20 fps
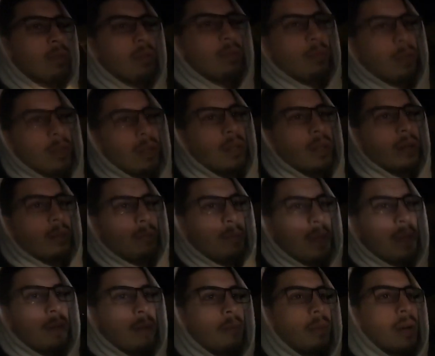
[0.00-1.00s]

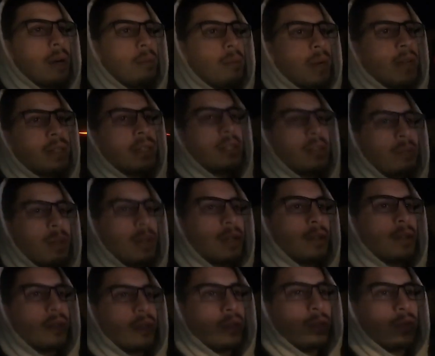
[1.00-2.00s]
I'm actually
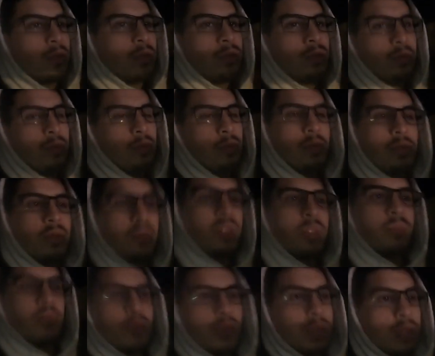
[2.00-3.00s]
about to go to
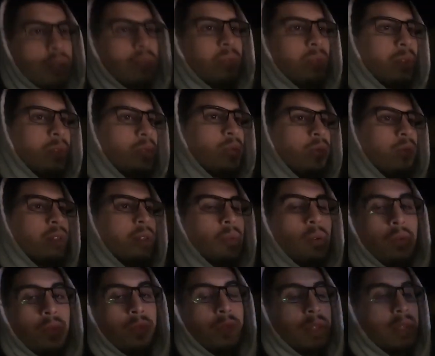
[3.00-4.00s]
some stretch of road, and
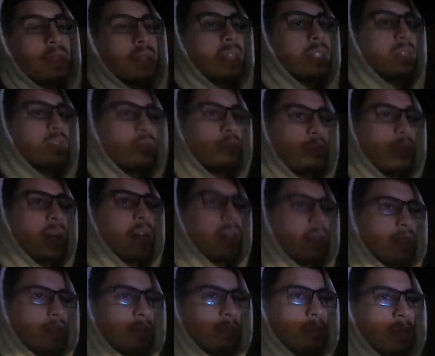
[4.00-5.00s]
hopefully it's not too
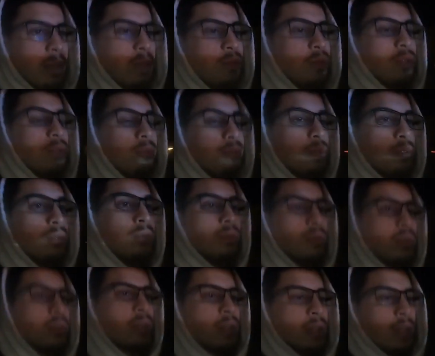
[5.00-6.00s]
packed. I'm about to do some
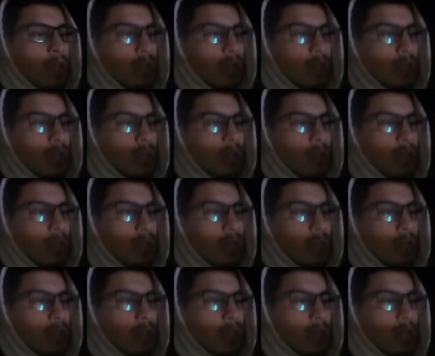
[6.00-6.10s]
pulls.